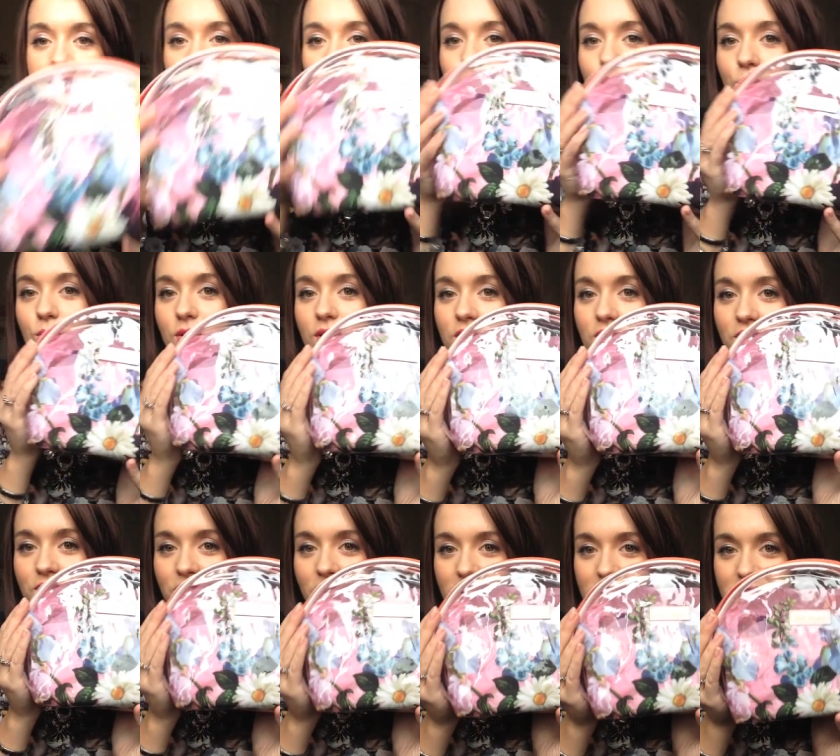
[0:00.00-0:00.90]
Now, one of
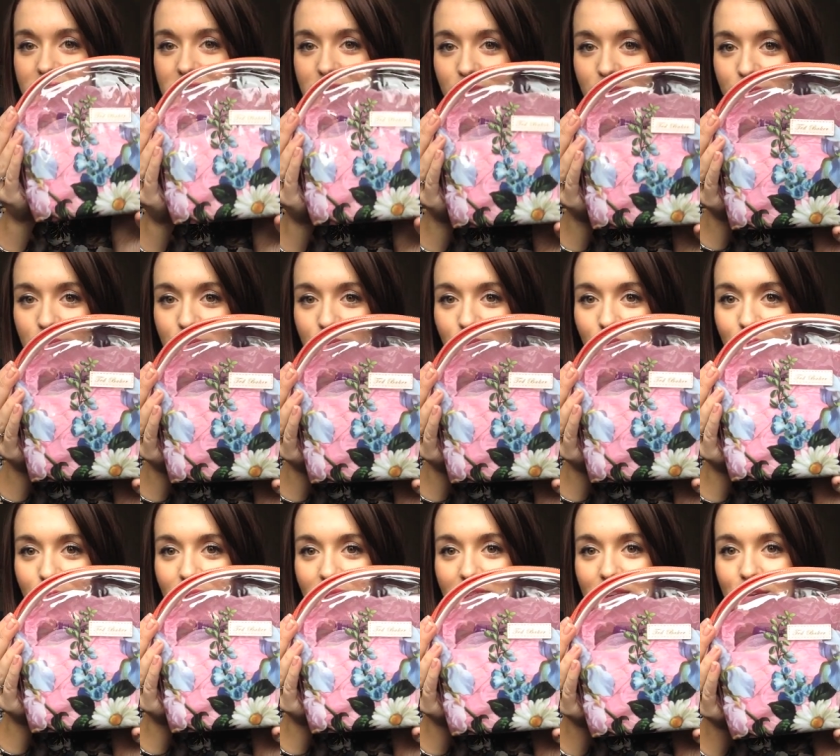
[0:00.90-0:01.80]
the first things that Owen
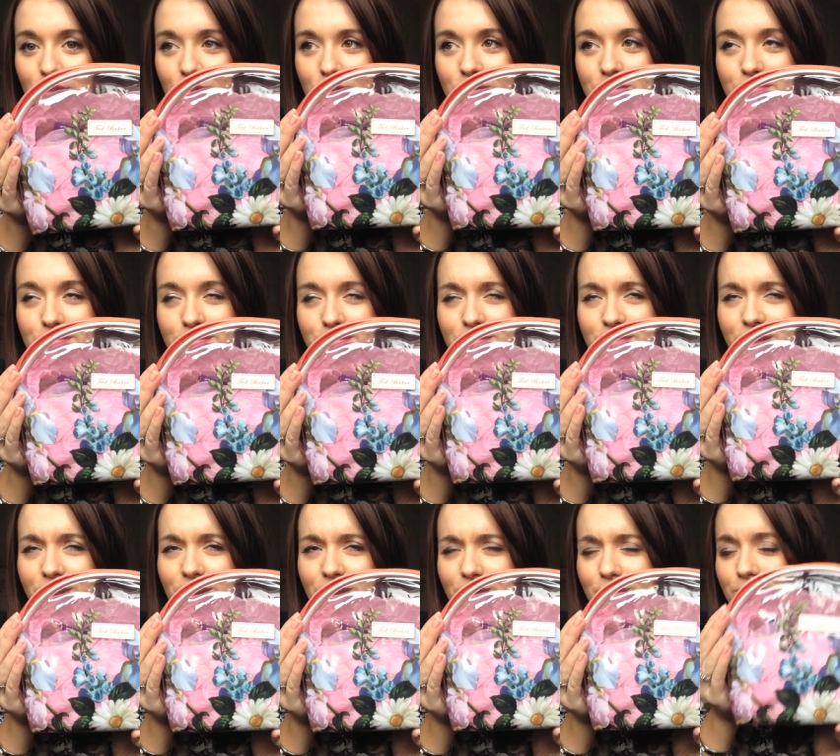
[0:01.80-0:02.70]
got me, or
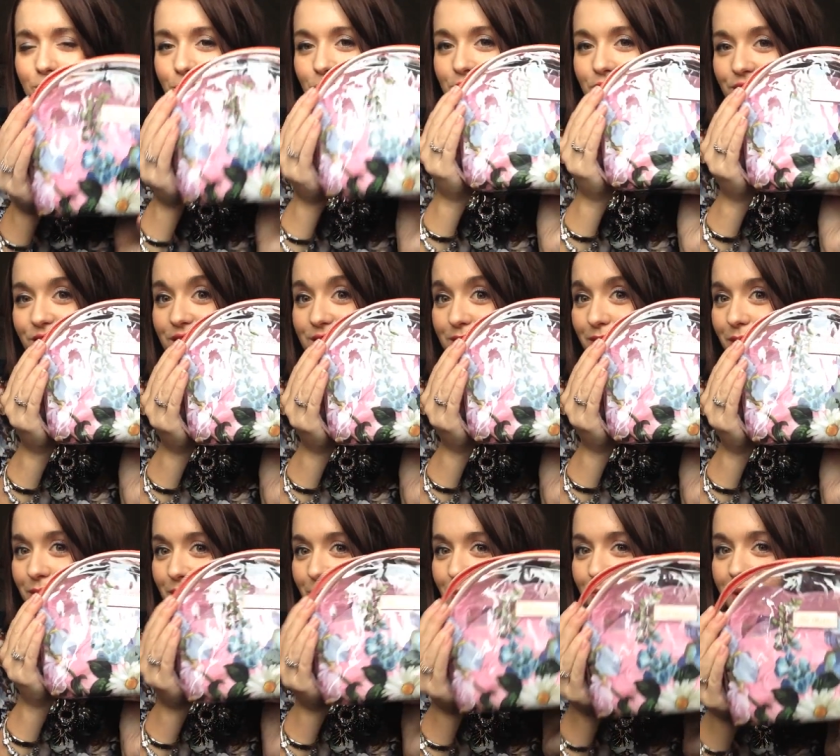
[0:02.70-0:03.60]
you know, one of the things that
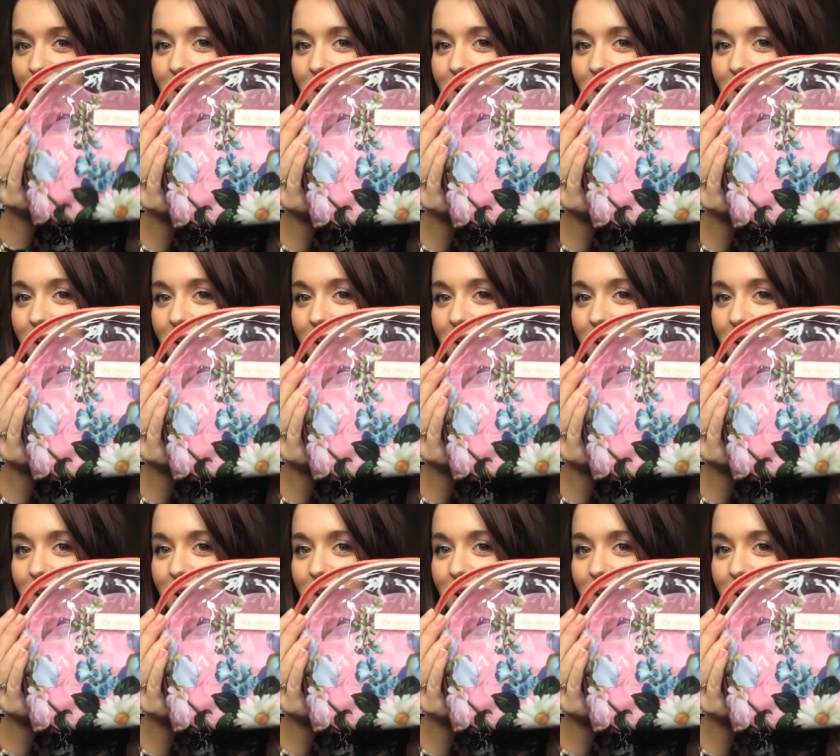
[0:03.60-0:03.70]
Owen got